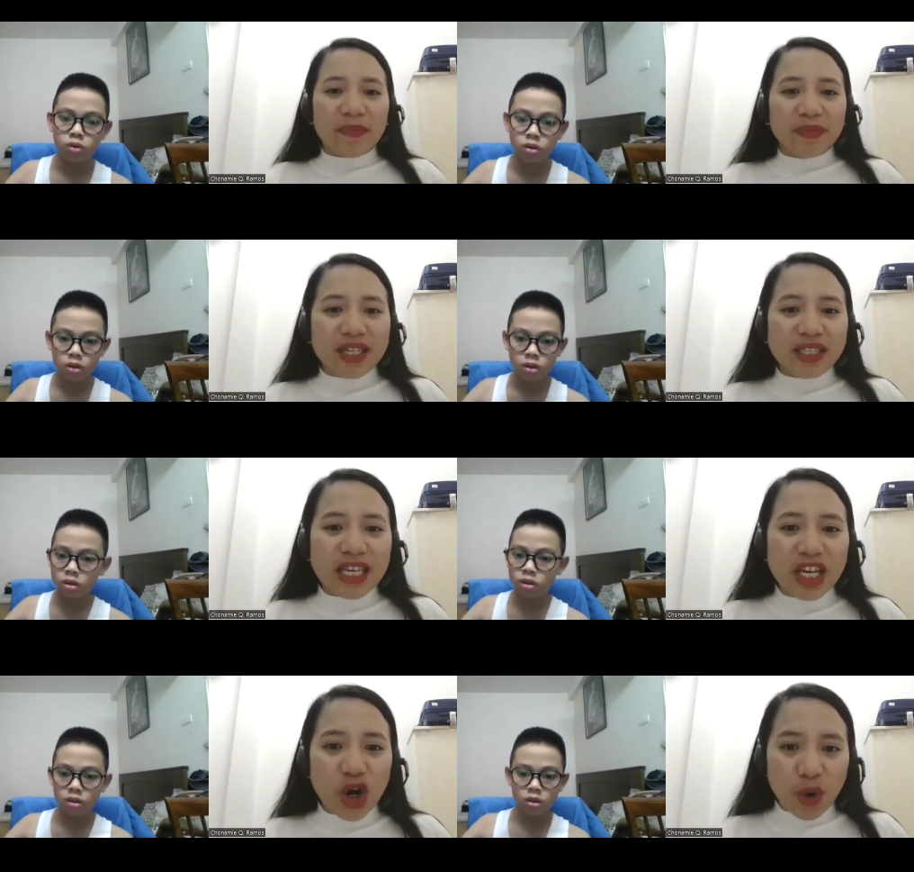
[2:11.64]
Speaker 1: Okay,
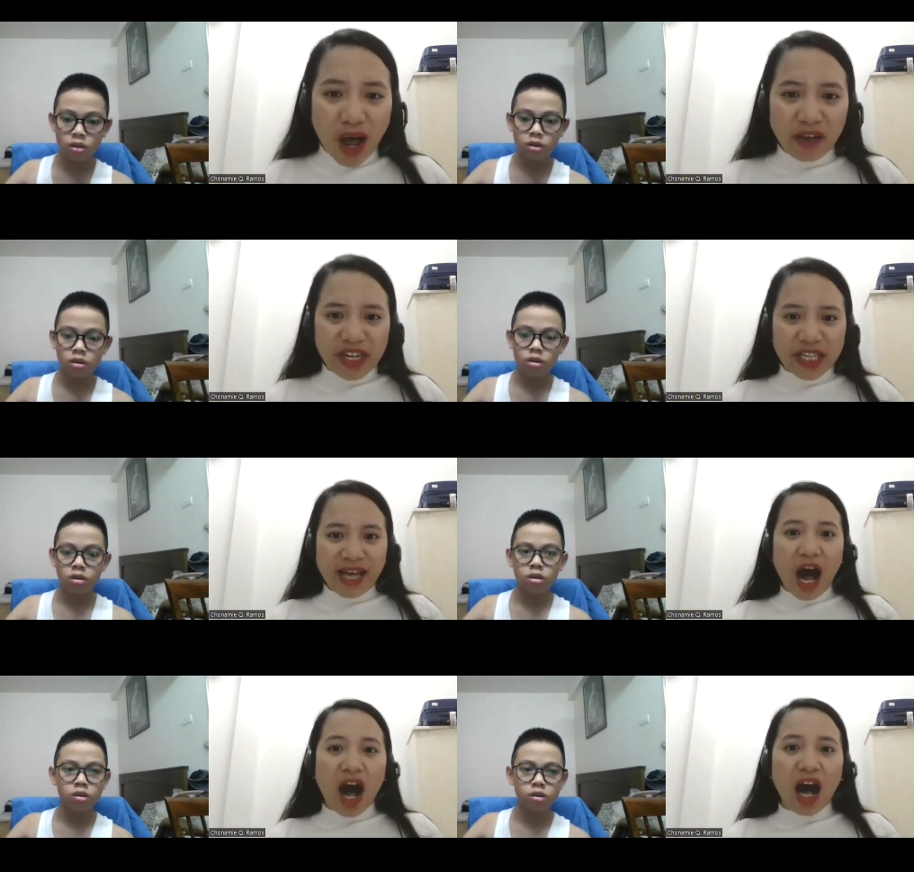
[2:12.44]
does he
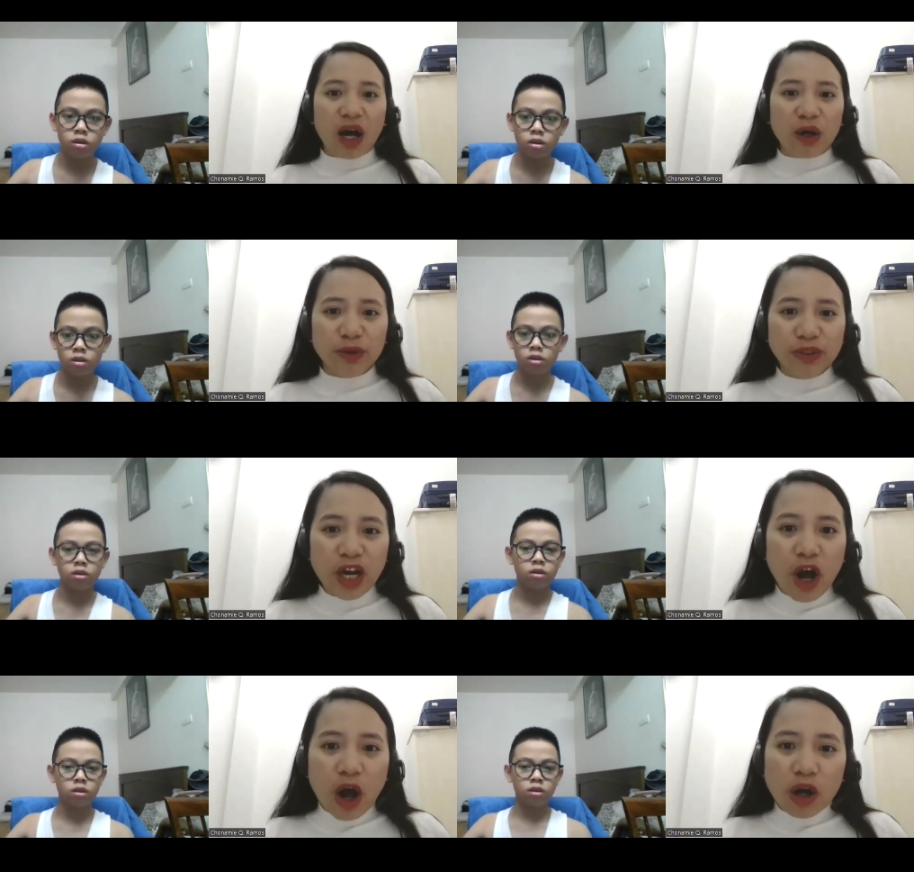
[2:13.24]
arrive in a
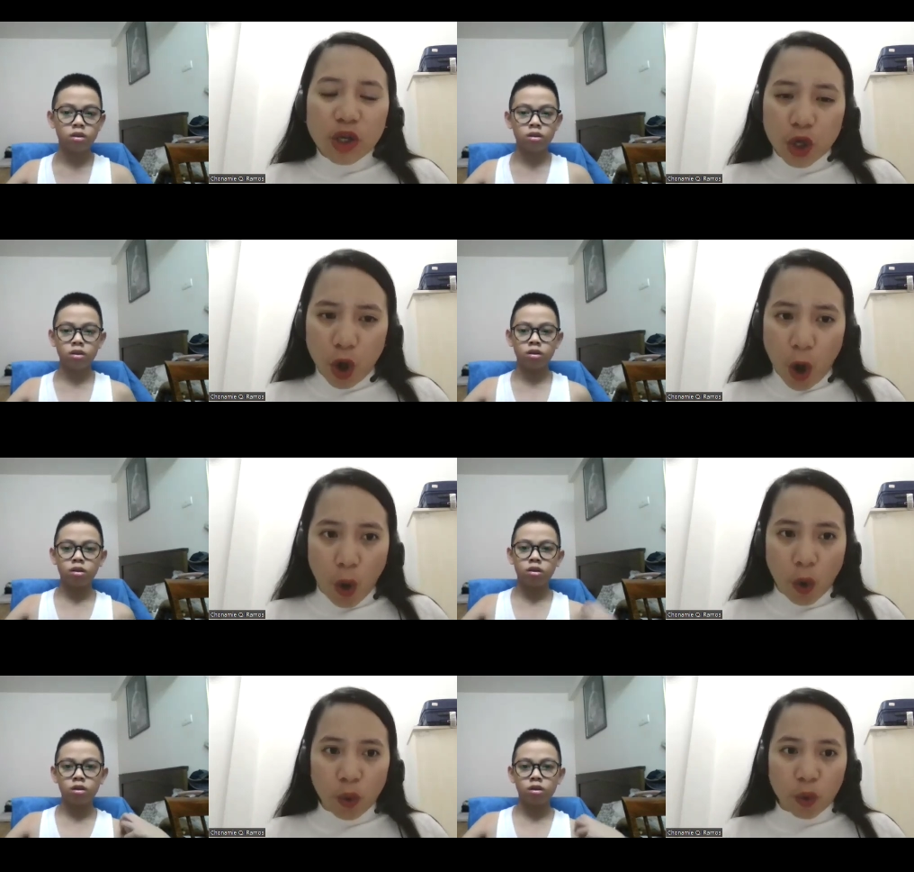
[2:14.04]
town
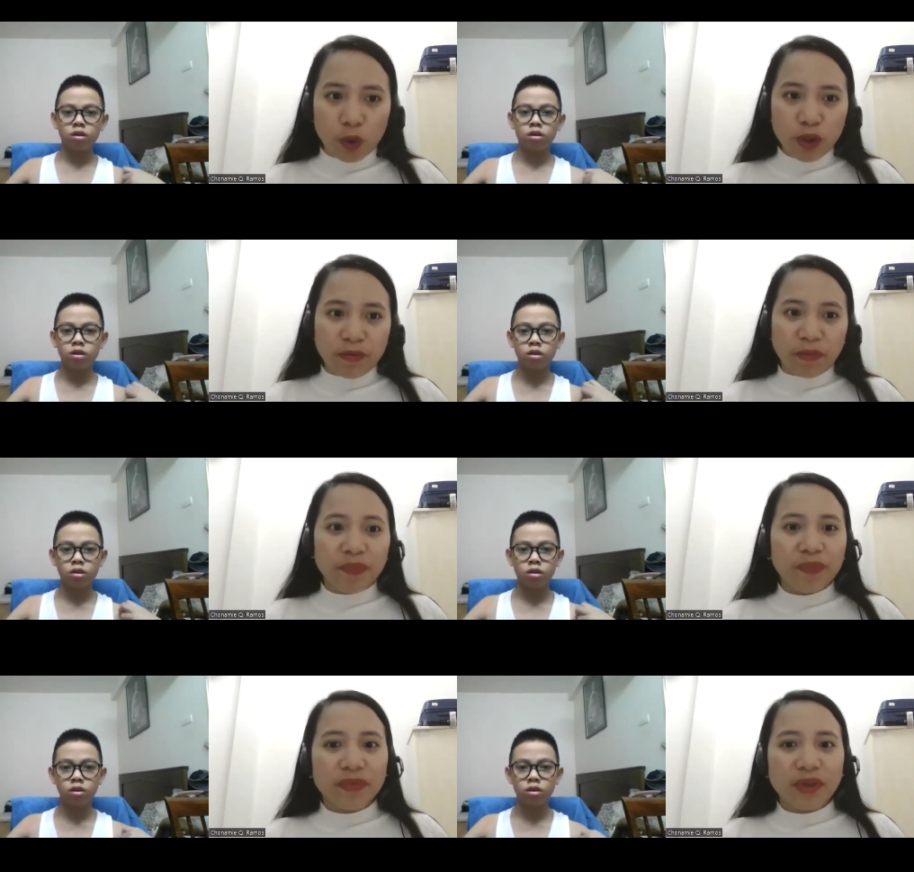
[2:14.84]

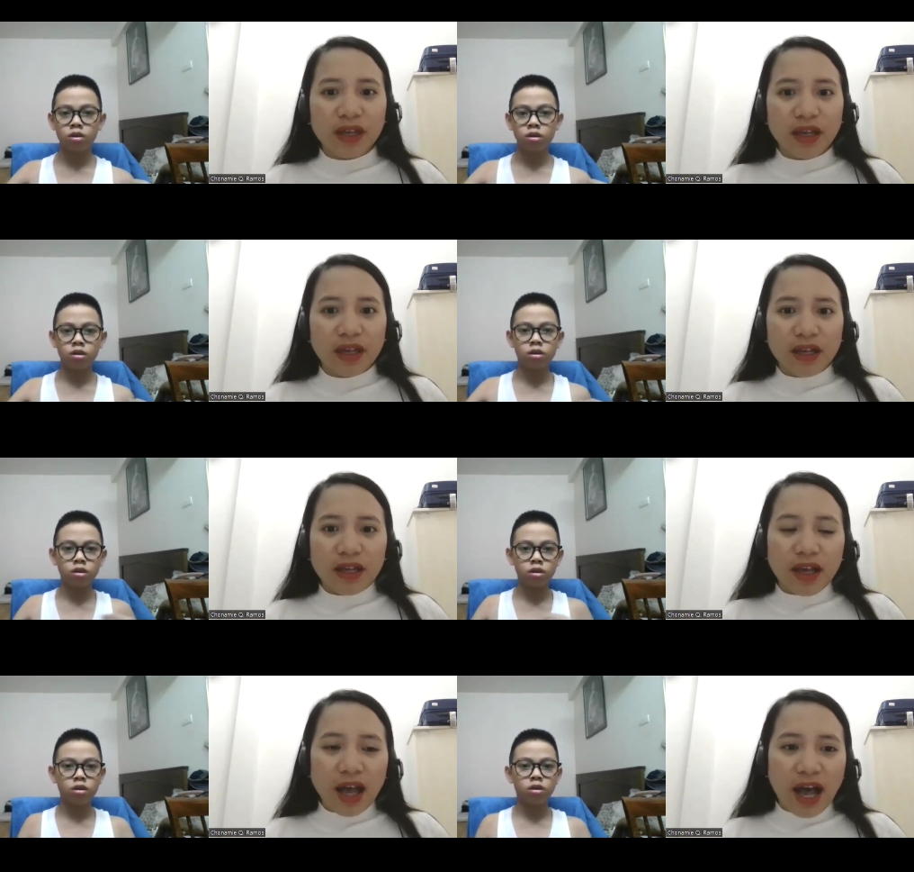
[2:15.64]
called
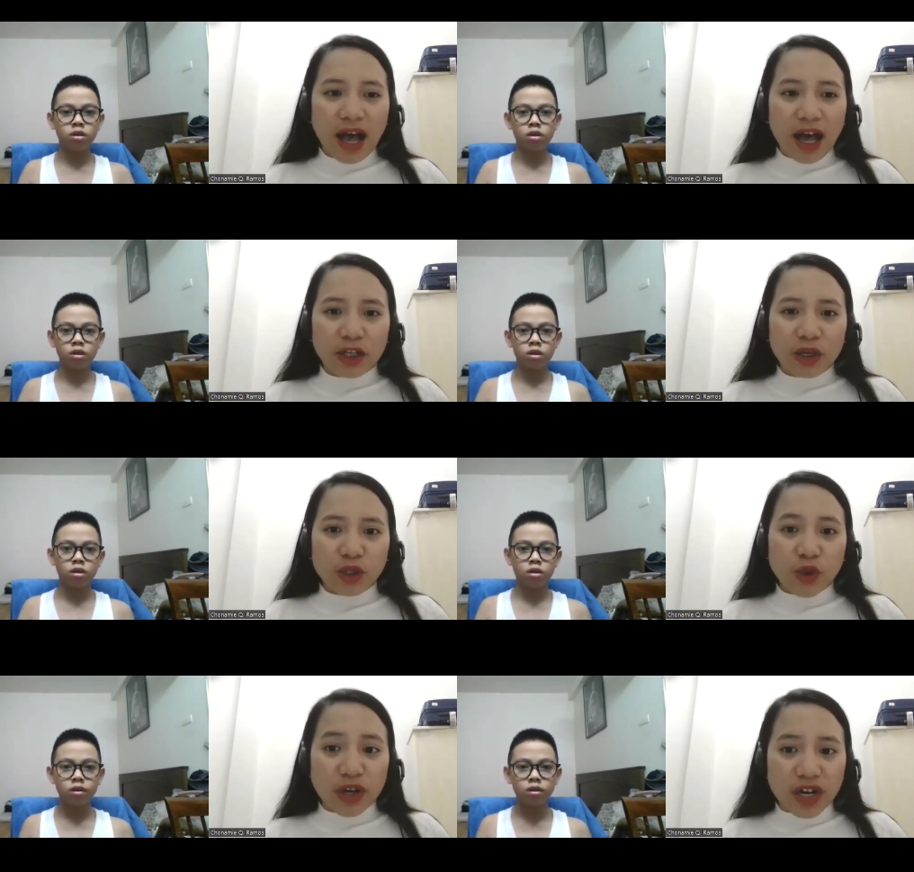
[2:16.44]

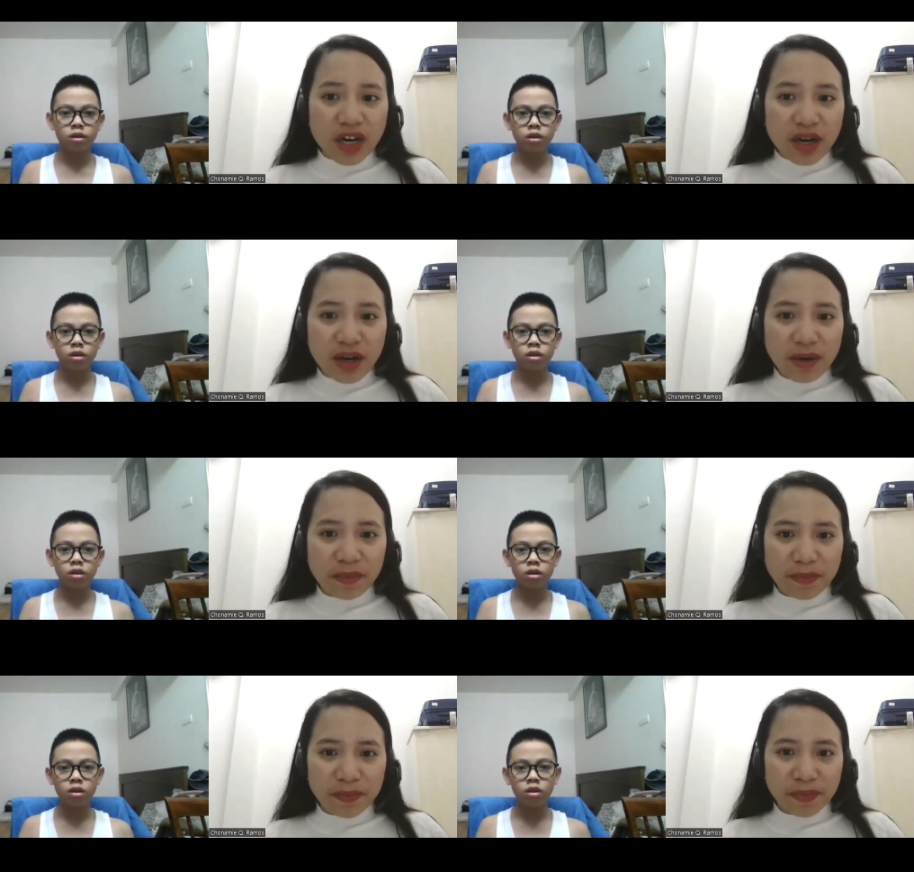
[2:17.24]
Jodhpur?
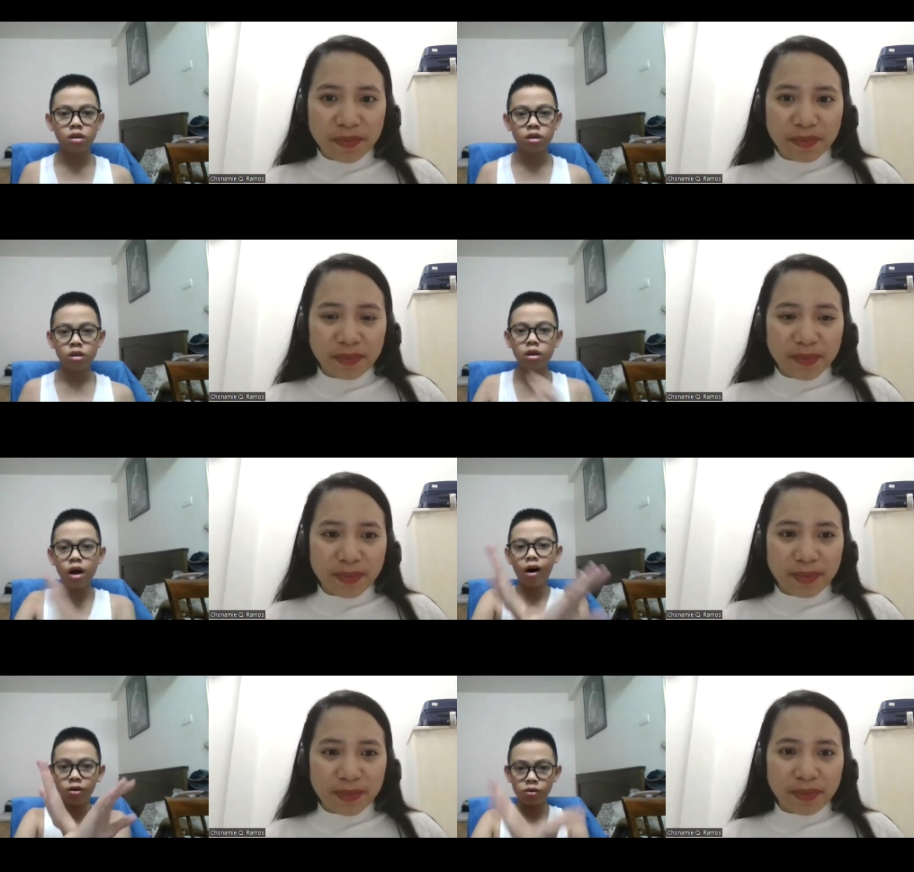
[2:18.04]

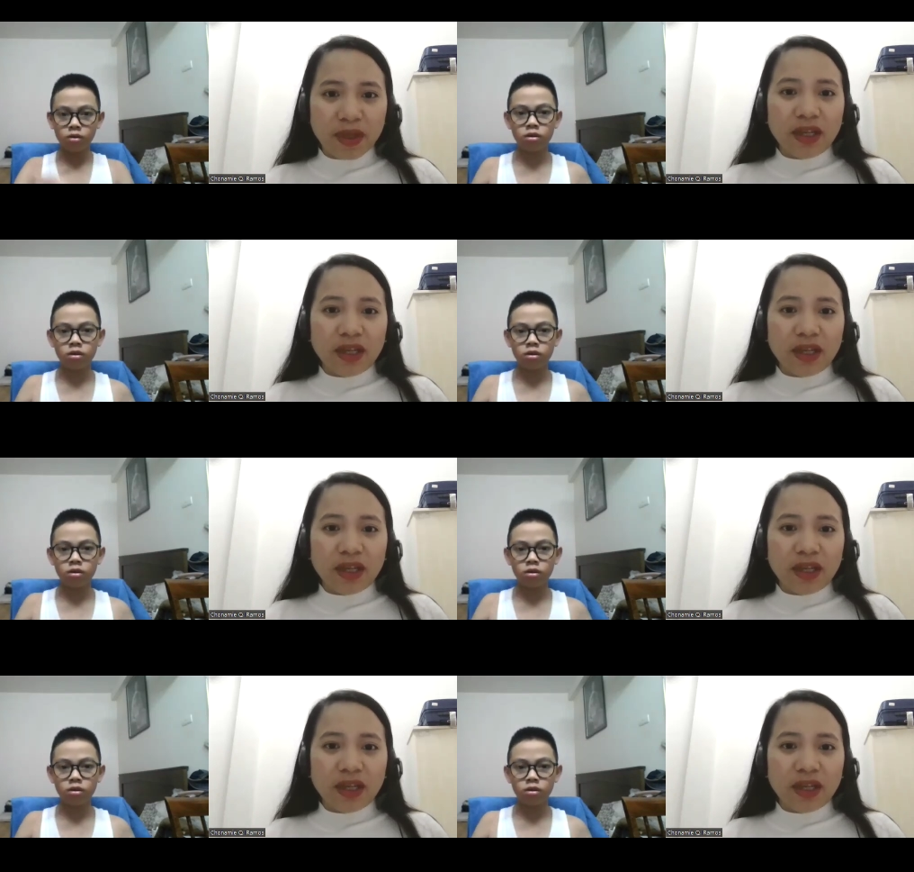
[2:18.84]
No.